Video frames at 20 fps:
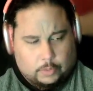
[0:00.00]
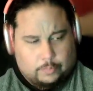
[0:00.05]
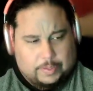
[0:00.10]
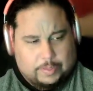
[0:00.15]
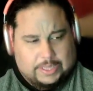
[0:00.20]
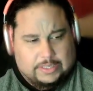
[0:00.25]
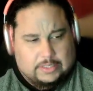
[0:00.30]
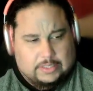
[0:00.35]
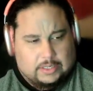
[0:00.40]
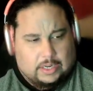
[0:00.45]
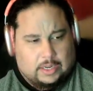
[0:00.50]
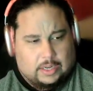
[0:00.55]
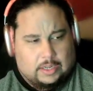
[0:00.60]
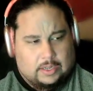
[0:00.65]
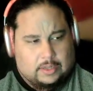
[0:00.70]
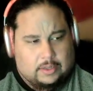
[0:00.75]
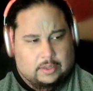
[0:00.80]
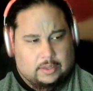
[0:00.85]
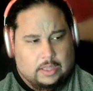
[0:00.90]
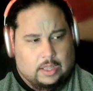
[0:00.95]
But
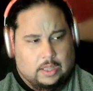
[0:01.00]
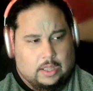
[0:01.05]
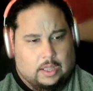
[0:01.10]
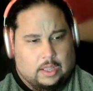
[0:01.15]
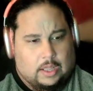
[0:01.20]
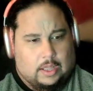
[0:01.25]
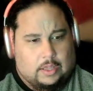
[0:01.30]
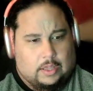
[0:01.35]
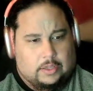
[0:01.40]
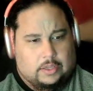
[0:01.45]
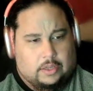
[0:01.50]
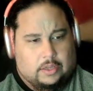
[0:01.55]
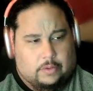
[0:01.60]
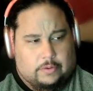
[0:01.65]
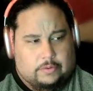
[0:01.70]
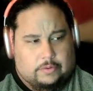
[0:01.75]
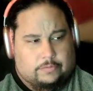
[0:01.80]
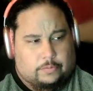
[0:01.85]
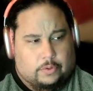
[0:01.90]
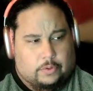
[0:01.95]
uh, you
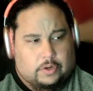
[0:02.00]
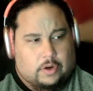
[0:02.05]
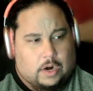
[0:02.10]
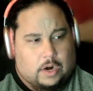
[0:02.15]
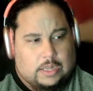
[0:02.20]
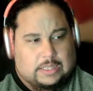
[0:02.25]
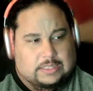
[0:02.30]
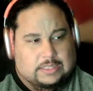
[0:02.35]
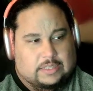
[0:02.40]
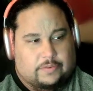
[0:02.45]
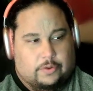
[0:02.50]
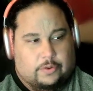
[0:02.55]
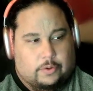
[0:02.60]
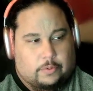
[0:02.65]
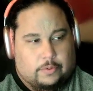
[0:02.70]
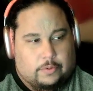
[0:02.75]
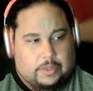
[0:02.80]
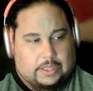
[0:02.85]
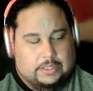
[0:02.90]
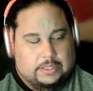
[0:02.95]
know, regardless of
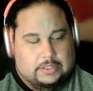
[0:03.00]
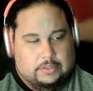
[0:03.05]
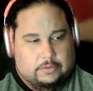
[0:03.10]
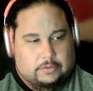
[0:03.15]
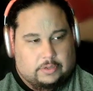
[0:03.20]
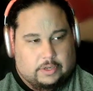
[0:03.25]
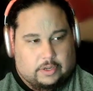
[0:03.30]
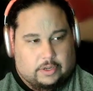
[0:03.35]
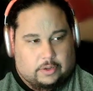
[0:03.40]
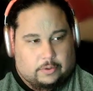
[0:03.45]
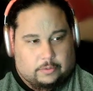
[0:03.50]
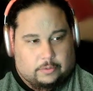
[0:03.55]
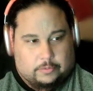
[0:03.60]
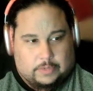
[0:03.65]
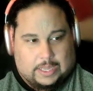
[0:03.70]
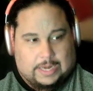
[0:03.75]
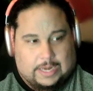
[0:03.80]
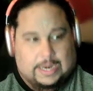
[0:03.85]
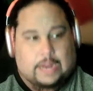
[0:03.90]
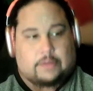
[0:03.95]
who is, you
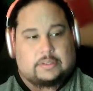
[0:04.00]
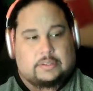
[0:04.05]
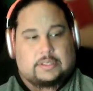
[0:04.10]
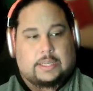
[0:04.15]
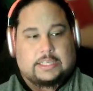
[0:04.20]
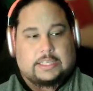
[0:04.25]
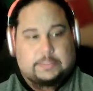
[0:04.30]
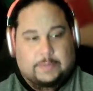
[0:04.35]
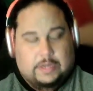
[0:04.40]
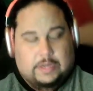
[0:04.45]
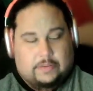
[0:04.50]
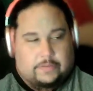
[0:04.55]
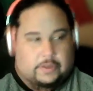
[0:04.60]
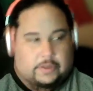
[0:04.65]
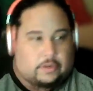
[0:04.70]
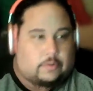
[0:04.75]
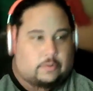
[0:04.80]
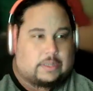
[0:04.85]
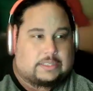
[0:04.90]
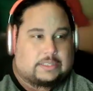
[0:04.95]
know, an outsized
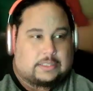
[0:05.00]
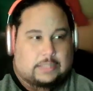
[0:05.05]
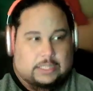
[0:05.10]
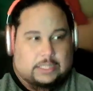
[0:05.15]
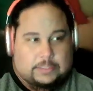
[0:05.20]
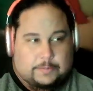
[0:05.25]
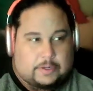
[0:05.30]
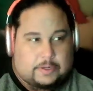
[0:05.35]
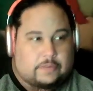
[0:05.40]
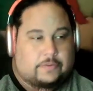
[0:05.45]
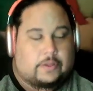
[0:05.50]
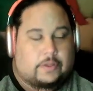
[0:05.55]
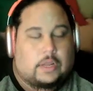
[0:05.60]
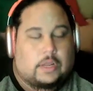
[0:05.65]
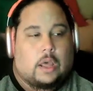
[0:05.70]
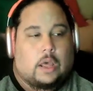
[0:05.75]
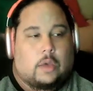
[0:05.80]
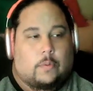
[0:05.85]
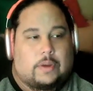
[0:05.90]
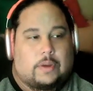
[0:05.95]
benefit, who has a less
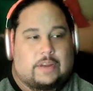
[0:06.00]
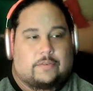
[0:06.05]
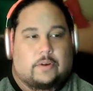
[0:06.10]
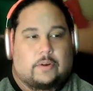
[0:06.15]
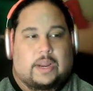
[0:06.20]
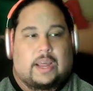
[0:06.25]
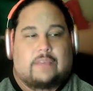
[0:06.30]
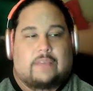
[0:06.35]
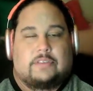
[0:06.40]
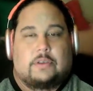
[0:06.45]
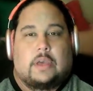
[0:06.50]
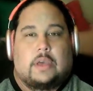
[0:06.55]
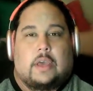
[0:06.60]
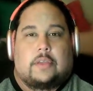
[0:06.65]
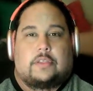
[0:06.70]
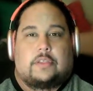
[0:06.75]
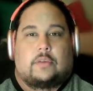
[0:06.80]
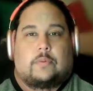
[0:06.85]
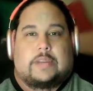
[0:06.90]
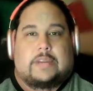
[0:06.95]
benefit, whatever have you,
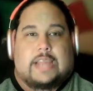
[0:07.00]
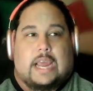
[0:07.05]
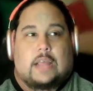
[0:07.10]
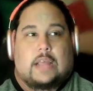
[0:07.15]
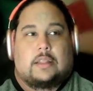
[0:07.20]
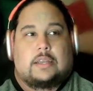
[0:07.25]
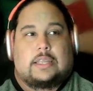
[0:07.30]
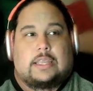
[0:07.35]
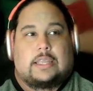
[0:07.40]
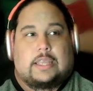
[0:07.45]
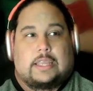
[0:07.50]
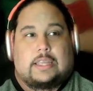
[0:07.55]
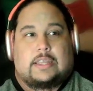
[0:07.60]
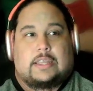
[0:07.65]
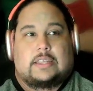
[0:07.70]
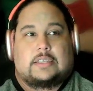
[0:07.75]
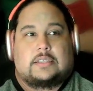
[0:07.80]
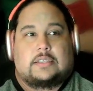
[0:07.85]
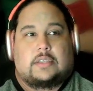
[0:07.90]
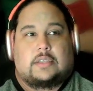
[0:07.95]
the reality
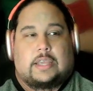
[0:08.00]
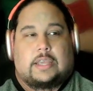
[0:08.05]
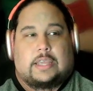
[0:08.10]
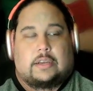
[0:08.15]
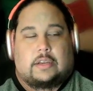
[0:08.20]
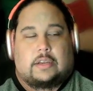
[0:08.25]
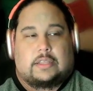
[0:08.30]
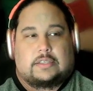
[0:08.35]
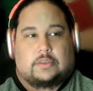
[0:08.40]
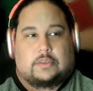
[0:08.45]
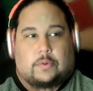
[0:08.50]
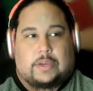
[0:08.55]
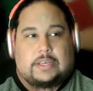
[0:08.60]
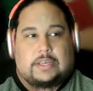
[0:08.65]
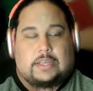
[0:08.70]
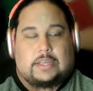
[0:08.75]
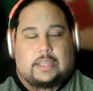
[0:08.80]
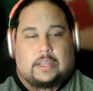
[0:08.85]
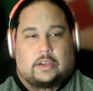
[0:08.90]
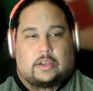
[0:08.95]
is it is
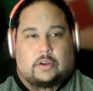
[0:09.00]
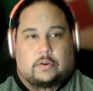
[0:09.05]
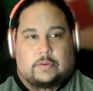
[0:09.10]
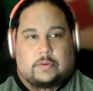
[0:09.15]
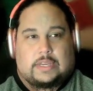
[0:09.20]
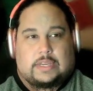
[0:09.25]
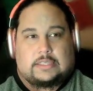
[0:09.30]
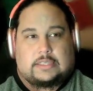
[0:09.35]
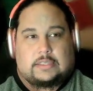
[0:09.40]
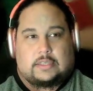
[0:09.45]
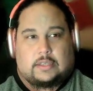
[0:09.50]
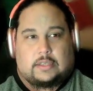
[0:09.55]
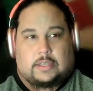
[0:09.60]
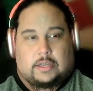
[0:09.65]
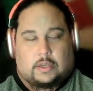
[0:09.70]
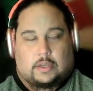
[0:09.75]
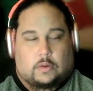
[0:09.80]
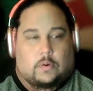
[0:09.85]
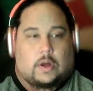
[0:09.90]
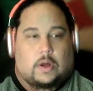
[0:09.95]
going to increase
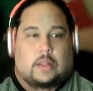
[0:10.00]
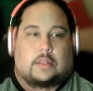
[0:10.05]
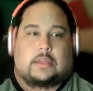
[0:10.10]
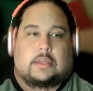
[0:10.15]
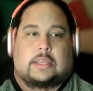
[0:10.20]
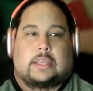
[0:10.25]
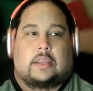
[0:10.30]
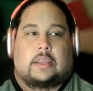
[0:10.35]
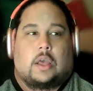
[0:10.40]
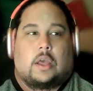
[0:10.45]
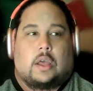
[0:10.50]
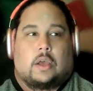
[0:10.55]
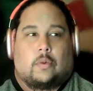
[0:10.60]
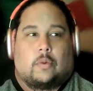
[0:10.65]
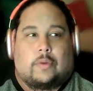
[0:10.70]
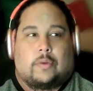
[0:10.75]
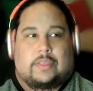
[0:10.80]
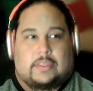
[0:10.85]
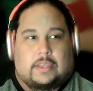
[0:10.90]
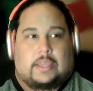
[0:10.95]
inequality
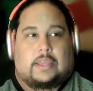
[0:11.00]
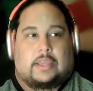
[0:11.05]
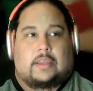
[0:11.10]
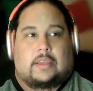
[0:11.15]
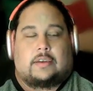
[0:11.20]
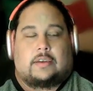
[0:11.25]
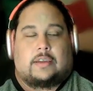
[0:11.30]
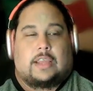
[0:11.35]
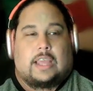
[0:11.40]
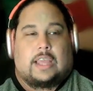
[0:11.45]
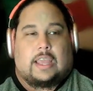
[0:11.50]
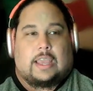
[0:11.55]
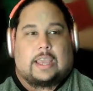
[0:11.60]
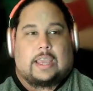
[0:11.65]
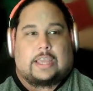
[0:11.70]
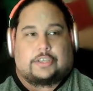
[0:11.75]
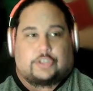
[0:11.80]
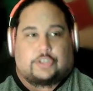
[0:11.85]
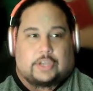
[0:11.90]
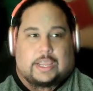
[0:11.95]
within
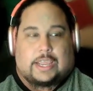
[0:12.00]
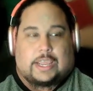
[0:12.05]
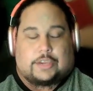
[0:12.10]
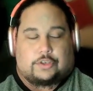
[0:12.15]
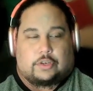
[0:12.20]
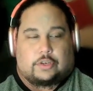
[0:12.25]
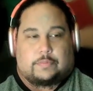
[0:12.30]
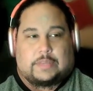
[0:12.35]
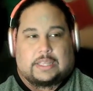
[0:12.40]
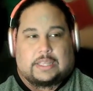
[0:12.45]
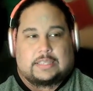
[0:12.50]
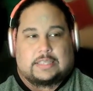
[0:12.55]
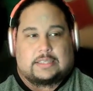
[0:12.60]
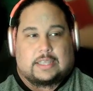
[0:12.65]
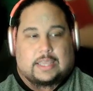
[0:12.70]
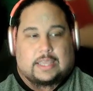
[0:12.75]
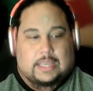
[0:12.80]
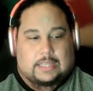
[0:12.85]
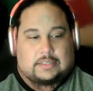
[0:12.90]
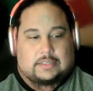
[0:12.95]
education because
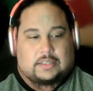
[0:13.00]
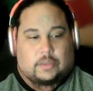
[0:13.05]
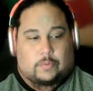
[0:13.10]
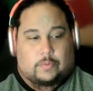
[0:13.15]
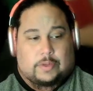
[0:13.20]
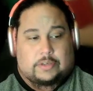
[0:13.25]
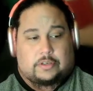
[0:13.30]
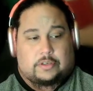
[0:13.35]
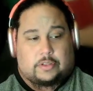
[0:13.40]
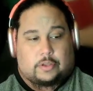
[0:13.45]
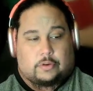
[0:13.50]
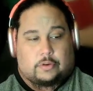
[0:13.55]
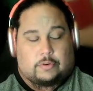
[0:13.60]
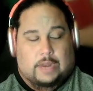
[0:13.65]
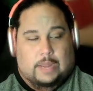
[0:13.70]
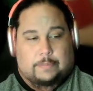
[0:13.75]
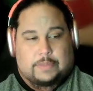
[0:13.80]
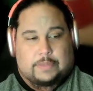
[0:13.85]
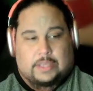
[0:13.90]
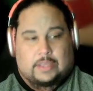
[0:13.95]
the kids that went to the
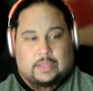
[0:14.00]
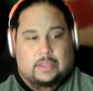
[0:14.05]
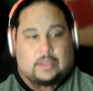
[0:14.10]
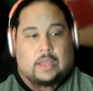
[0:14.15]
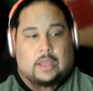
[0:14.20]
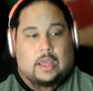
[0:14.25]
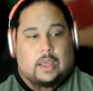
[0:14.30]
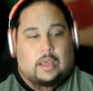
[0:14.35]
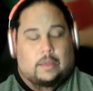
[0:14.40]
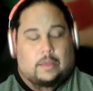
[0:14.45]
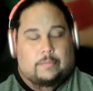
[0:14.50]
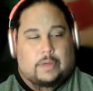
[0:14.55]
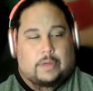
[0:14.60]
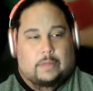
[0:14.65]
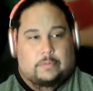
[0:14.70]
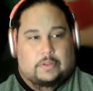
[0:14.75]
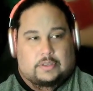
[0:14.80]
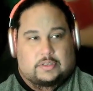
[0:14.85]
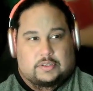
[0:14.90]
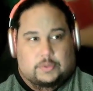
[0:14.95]
crappy
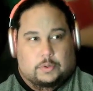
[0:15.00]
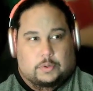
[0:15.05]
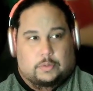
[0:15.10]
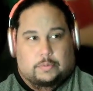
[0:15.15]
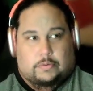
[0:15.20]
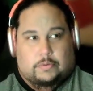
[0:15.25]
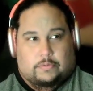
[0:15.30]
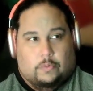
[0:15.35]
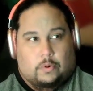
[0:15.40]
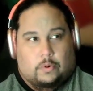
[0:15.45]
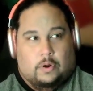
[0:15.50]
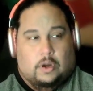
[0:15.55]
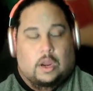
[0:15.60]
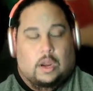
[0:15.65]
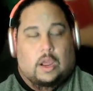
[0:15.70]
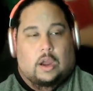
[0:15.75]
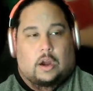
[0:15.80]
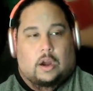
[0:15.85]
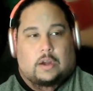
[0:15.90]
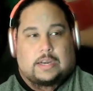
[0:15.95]
public school
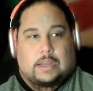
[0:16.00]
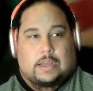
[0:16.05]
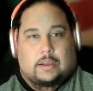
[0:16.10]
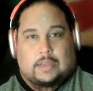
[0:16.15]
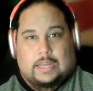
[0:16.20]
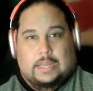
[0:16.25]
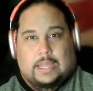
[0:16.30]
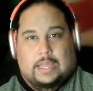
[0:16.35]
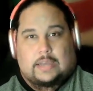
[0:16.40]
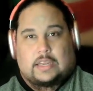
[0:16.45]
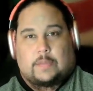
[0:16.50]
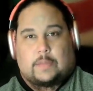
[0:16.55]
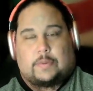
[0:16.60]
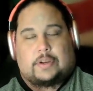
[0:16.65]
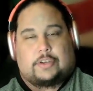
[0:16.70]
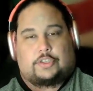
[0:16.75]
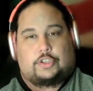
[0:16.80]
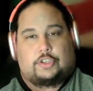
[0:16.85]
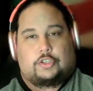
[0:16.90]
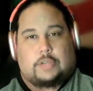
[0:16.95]
before are now going to end up
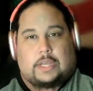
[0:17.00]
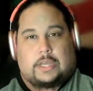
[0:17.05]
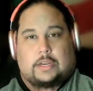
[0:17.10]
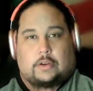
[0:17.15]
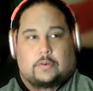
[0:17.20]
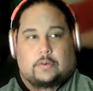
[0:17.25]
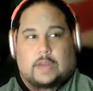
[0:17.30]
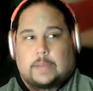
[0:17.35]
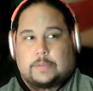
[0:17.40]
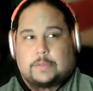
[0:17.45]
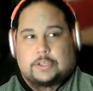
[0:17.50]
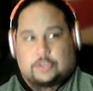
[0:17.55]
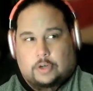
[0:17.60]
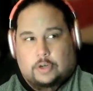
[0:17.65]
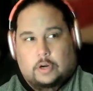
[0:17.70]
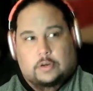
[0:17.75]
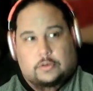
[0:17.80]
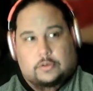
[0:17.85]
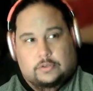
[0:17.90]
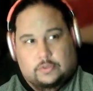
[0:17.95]
at a, ch- at a crappy
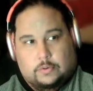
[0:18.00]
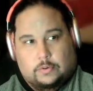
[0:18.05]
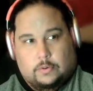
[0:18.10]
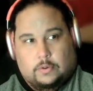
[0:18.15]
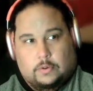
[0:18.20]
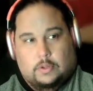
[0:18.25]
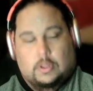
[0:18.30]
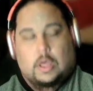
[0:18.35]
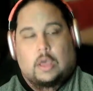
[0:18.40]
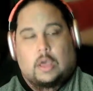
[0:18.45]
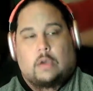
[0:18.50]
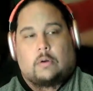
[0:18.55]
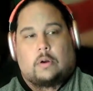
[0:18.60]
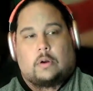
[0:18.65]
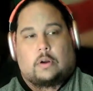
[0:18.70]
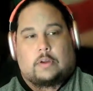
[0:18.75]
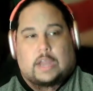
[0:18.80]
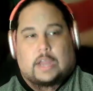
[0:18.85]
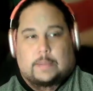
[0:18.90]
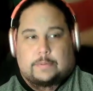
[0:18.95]
charter school
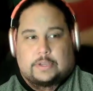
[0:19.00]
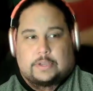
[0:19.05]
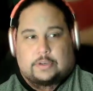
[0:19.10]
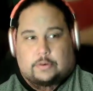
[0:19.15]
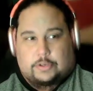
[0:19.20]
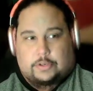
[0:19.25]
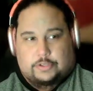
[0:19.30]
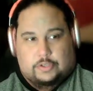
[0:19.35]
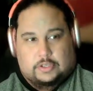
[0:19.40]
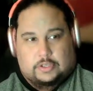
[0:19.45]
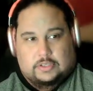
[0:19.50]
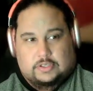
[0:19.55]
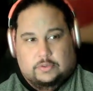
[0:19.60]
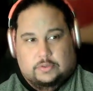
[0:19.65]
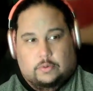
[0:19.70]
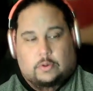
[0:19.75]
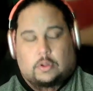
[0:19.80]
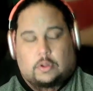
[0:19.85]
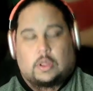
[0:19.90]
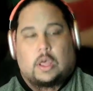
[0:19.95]
or a crappy Christian
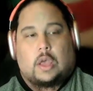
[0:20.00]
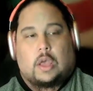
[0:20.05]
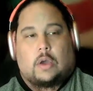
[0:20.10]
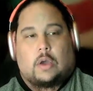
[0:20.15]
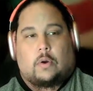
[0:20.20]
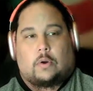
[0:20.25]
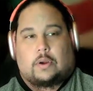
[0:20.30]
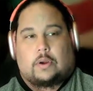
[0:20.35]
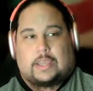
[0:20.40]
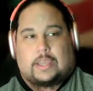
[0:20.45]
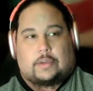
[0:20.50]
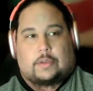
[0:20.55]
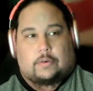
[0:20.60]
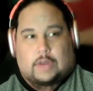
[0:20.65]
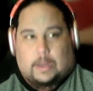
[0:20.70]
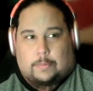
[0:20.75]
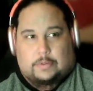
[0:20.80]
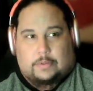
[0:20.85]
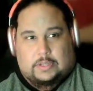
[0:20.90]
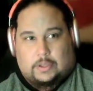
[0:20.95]
school or get
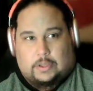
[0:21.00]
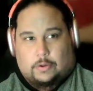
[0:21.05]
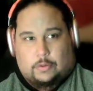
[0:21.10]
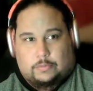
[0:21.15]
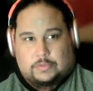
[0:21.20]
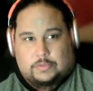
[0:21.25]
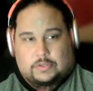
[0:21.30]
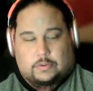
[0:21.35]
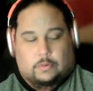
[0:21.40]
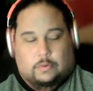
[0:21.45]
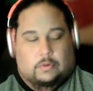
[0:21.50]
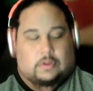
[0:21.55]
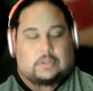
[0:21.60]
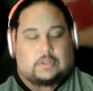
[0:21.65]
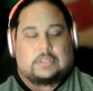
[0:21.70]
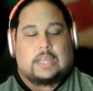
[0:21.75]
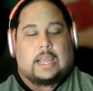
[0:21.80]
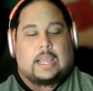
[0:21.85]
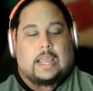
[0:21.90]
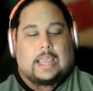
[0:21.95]
crappily
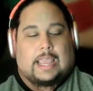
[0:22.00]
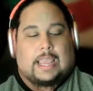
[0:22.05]
homeschooled.